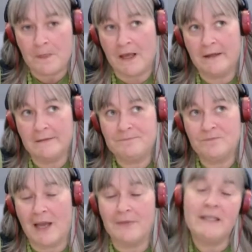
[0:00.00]
um,
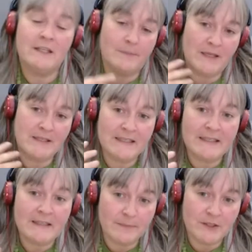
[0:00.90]
I think it depends a
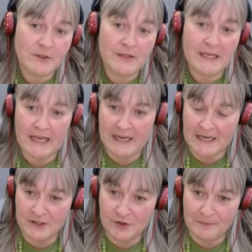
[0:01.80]
little bit on the
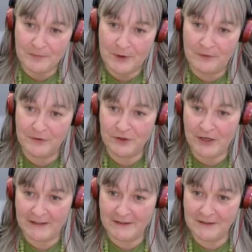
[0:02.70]
age of a mm.
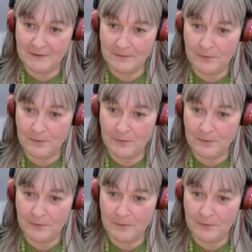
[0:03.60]
child.